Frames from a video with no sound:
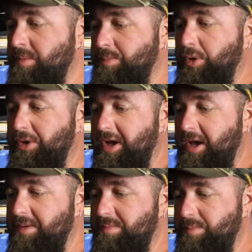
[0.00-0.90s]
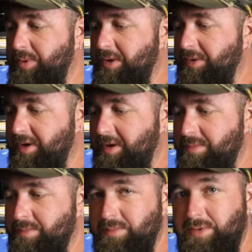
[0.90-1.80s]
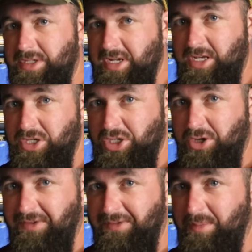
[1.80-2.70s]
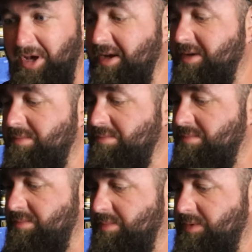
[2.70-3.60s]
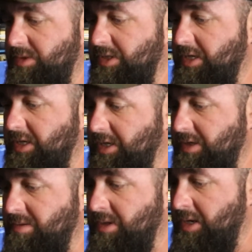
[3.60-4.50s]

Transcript: pull it out, peel the sticky shit off the back and stick it in.